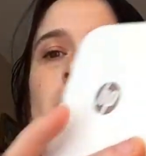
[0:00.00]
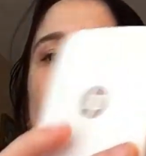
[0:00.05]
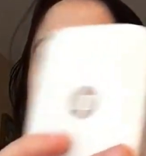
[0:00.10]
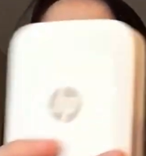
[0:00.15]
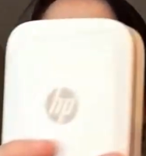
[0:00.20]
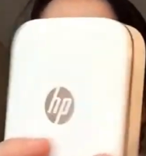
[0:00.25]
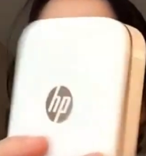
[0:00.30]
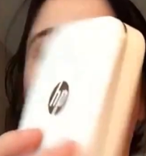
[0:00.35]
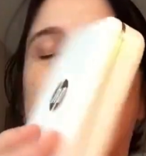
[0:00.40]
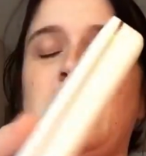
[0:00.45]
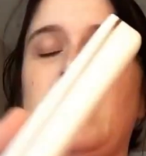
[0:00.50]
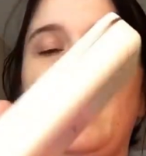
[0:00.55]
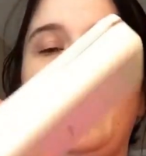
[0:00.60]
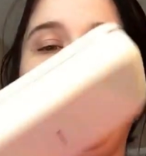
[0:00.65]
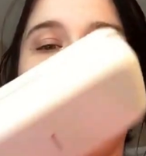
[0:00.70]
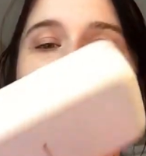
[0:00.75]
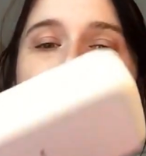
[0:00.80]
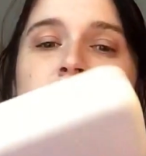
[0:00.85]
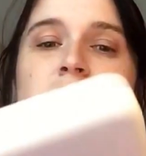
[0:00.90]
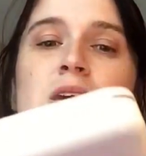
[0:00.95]
But I
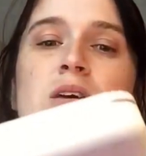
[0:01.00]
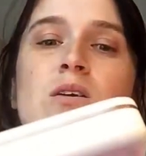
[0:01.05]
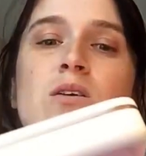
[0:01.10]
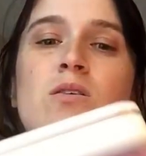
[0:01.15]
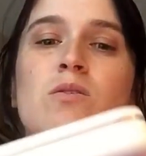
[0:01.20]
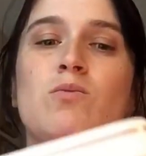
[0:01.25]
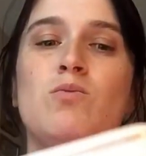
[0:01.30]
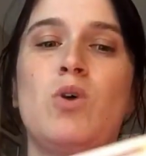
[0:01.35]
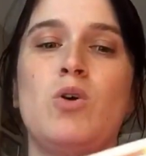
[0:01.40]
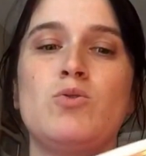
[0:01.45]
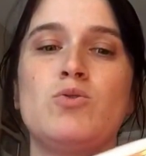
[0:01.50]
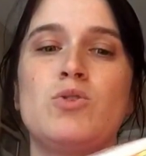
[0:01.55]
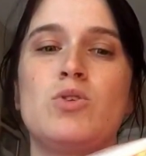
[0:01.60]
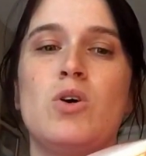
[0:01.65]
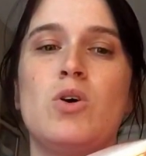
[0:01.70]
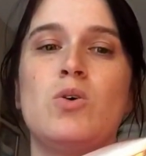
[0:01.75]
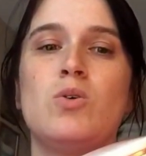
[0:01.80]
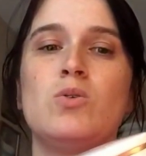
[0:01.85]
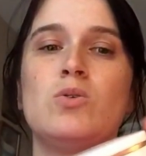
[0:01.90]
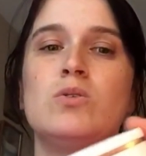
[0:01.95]
like the rose
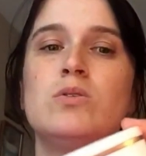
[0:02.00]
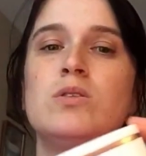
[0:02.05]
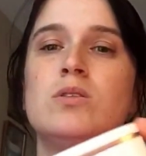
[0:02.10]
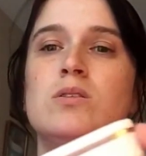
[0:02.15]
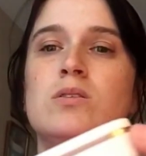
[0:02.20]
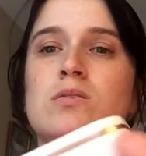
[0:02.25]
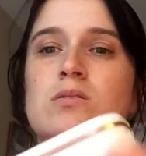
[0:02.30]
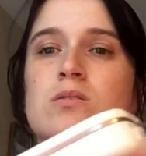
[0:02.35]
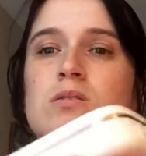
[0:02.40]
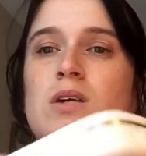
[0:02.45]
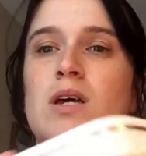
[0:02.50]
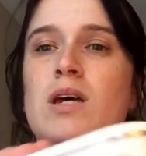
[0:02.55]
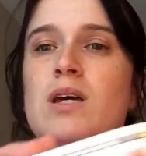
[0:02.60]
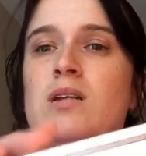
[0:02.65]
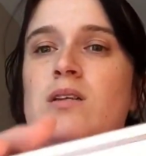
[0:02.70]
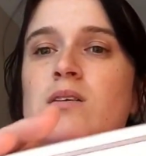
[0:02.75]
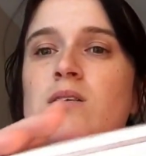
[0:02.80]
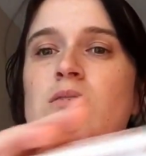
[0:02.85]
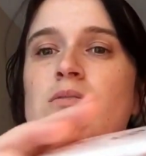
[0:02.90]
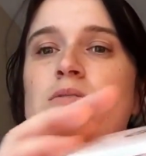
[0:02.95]
gold kind
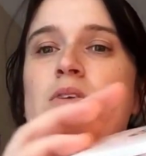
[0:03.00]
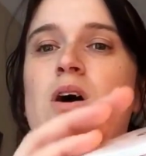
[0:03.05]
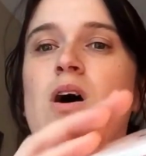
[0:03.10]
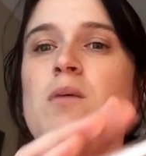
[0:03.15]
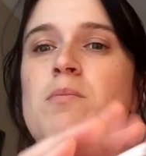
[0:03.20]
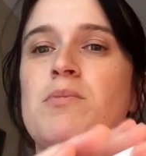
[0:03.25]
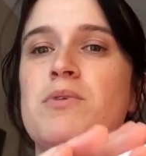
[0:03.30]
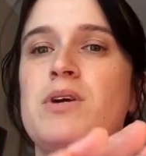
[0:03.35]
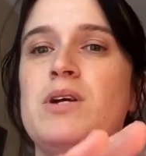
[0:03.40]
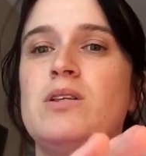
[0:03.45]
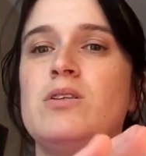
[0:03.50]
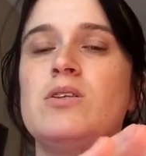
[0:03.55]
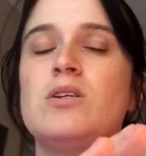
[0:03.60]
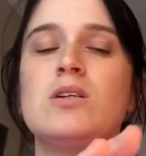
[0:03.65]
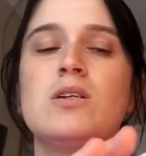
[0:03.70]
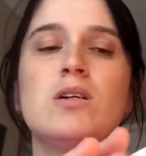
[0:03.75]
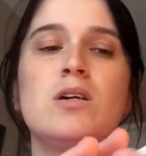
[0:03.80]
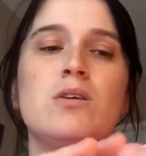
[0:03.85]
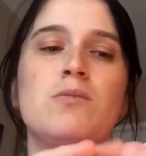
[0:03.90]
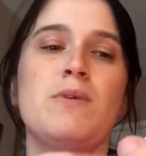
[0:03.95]
of coppery
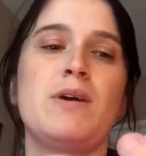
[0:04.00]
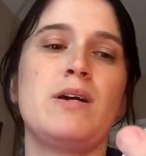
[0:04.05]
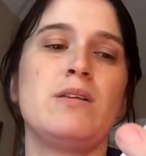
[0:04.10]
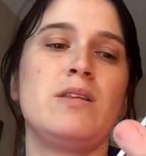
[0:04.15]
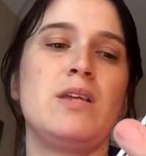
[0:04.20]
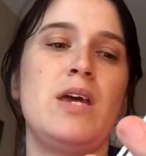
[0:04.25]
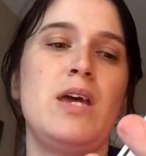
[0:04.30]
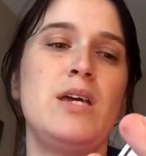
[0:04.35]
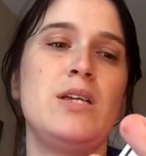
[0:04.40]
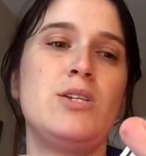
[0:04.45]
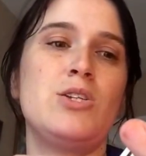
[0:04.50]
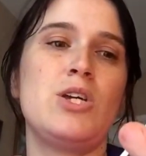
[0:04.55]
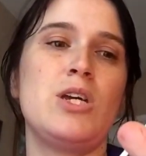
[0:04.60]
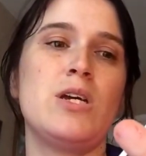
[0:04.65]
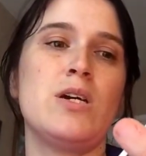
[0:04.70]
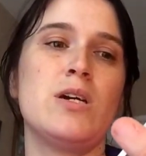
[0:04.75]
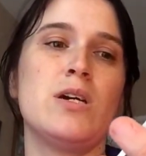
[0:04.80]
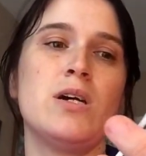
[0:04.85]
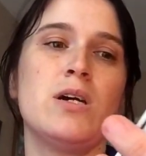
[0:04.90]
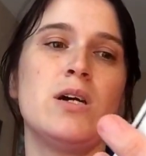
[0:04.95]
look around the edge
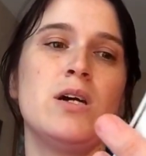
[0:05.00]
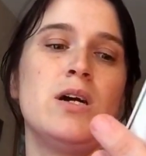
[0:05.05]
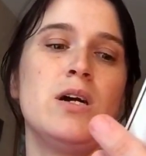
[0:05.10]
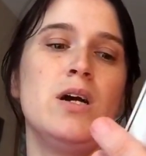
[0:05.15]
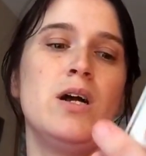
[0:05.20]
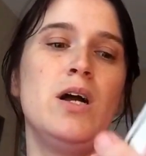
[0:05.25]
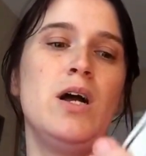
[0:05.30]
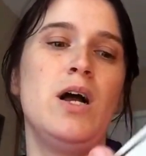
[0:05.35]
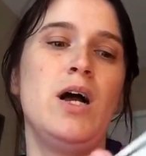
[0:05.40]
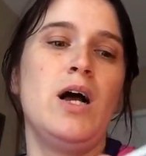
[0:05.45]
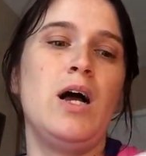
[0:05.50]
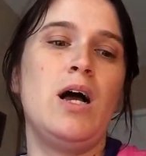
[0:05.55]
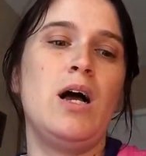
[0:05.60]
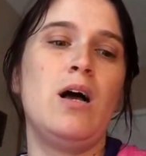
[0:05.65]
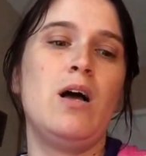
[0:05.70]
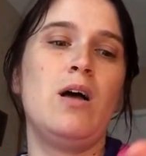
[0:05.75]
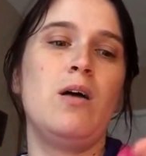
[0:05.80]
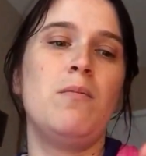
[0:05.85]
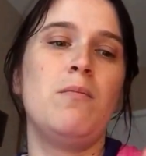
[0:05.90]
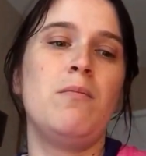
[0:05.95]
here.
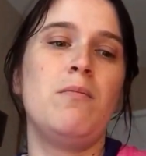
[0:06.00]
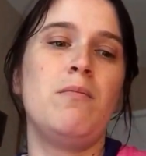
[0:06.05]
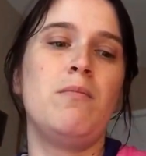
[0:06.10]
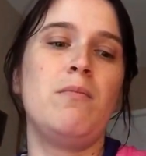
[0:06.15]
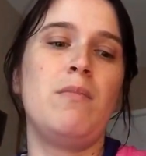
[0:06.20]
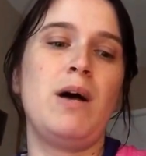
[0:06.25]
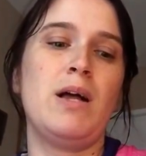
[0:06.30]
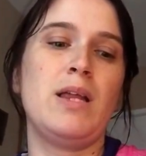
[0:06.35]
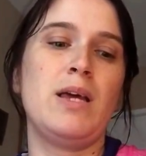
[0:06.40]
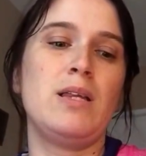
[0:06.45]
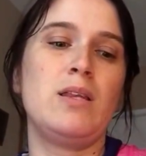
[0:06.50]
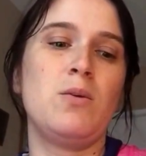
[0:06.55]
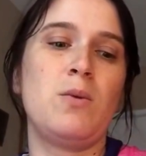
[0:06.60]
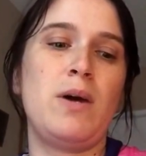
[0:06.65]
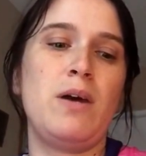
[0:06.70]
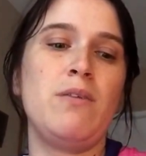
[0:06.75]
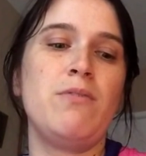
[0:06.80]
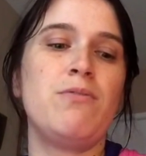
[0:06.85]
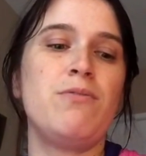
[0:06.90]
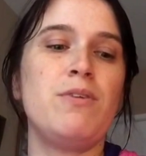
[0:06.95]
I like the way
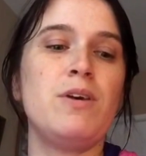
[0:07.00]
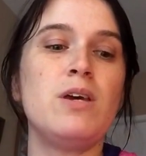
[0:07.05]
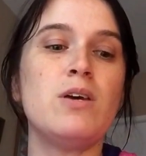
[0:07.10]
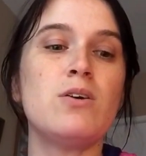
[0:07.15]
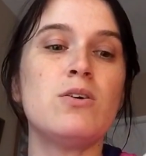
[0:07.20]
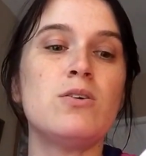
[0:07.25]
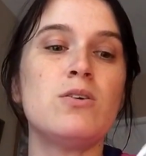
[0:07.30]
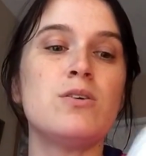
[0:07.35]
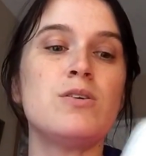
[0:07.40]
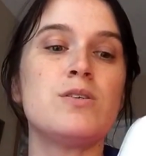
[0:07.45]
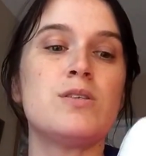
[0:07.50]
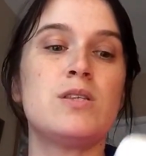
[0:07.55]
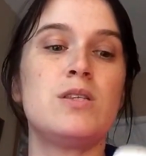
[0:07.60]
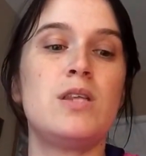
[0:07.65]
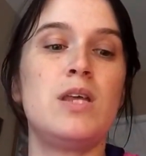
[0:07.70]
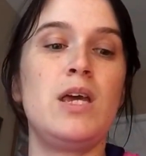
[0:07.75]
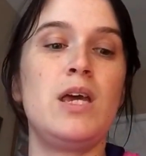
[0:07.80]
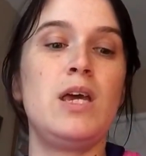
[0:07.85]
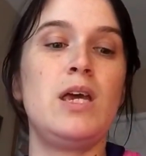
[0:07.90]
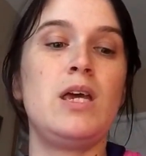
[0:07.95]
it feels in the
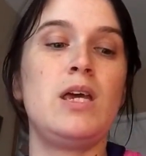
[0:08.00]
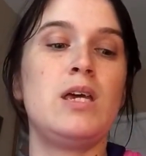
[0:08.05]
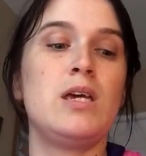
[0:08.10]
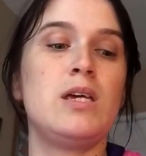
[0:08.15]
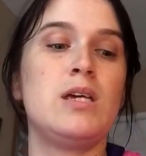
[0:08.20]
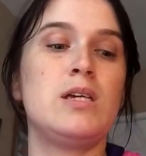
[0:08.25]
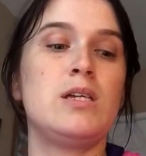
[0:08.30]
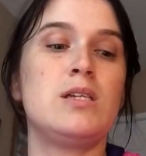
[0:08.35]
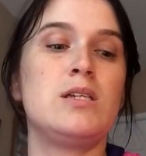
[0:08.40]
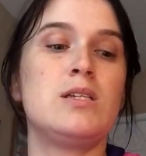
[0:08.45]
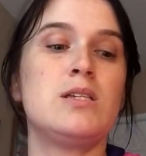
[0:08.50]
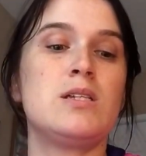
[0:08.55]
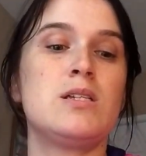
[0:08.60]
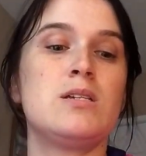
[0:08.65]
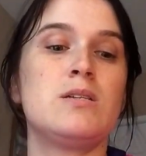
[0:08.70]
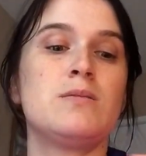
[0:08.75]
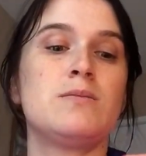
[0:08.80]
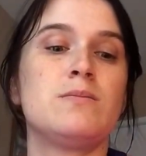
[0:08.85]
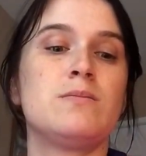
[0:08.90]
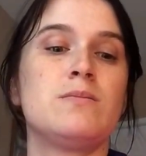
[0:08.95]
hand.
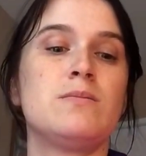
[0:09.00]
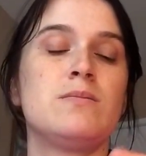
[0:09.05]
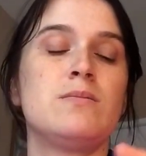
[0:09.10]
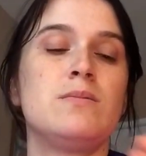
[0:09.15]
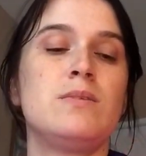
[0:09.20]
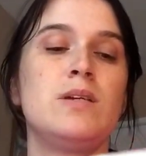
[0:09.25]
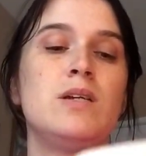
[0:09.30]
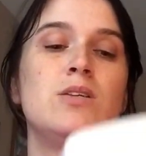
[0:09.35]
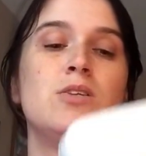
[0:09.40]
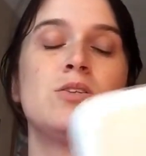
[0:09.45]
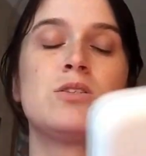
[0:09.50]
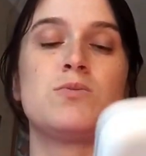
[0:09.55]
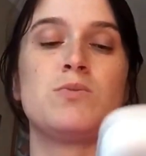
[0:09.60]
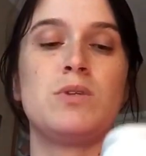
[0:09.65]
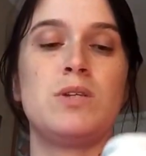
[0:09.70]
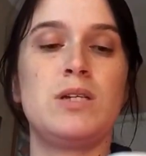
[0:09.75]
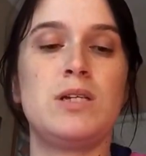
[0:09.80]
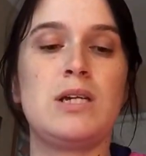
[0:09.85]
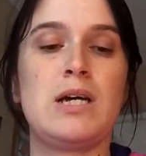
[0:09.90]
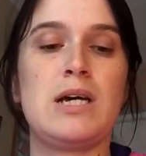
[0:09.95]
It looks
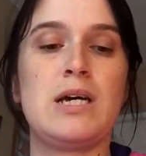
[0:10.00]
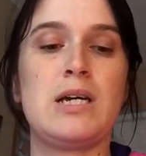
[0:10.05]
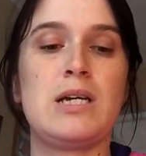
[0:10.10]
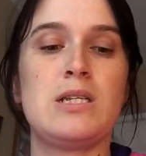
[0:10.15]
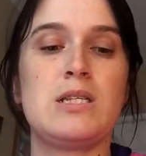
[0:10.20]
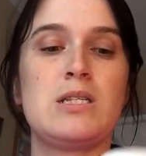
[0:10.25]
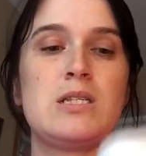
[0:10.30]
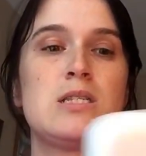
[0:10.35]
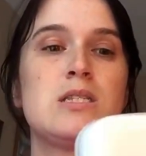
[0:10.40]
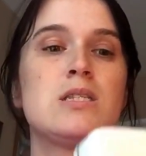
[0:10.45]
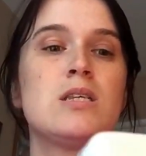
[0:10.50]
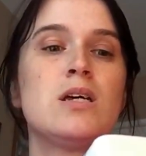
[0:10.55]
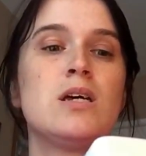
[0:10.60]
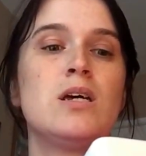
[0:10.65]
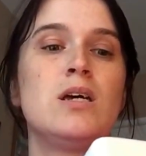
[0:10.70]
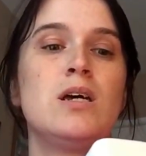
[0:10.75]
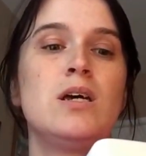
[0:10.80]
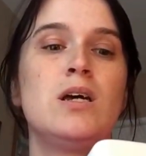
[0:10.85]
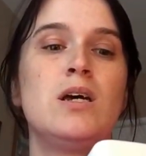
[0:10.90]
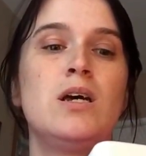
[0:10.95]
really nice.
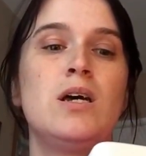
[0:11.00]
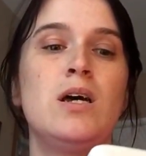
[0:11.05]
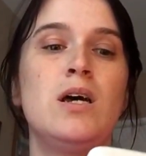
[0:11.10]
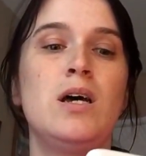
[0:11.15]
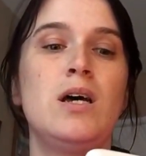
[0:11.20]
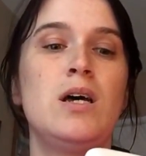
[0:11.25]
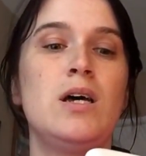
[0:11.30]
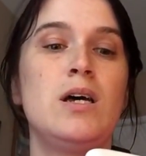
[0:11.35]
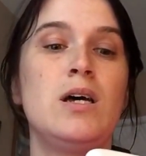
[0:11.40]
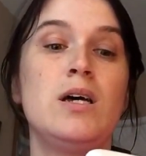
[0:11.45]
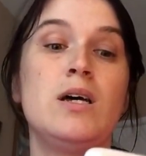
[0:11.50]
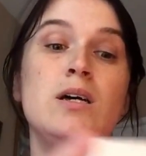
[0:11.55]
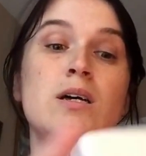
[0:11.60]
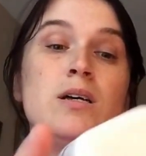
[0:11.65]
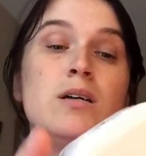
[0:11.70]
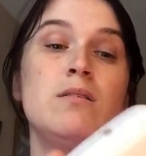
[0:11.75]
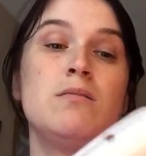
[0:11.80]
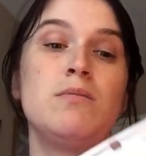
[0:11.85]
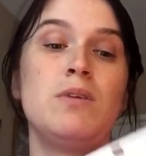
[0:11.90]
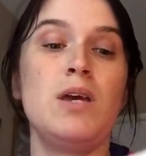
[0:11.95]

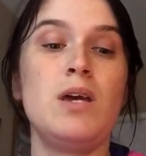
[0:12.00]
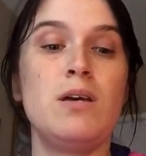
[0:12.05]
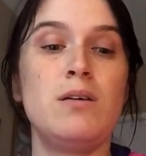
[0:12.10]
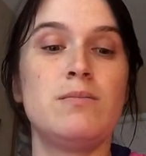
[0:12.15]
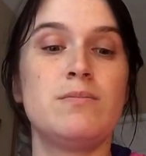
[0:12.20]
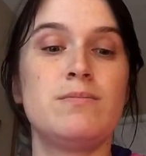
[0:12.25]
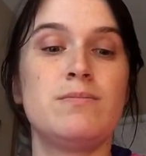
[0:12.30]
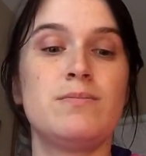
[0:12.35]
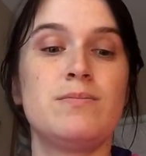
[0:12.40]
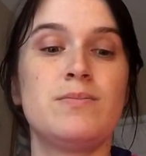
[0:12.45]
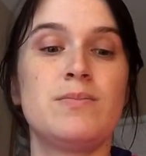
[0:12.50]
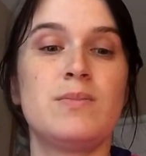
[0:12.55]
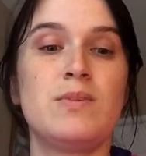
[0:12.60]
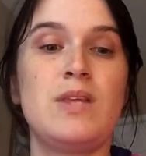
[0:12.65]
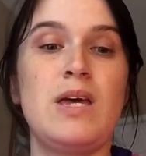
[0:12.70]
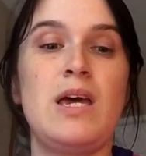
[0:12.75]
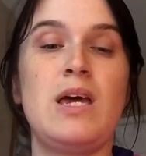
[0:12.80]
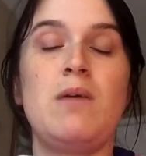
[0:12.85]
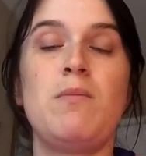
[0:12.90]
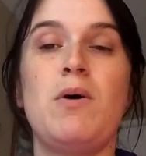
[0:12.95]
Yeah,
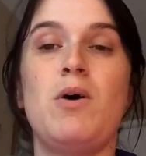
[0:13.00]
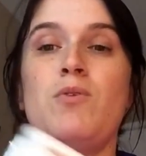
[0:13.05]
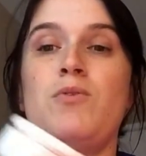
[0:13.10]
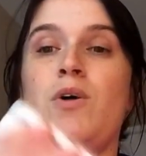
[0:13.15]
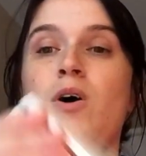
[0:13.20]
they both